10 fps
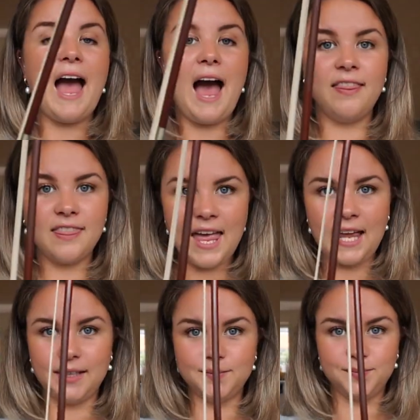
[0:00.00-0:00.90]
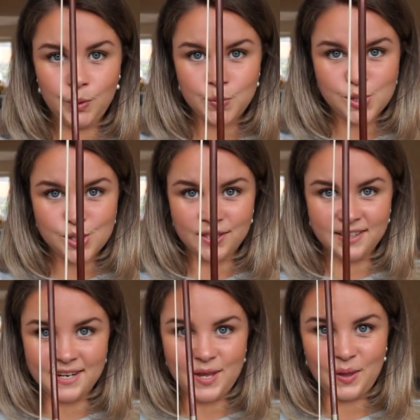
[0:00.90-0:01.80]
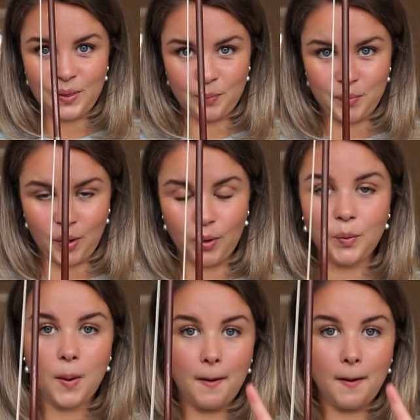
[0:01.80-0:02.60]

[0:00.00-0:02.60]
and then loosen the bow,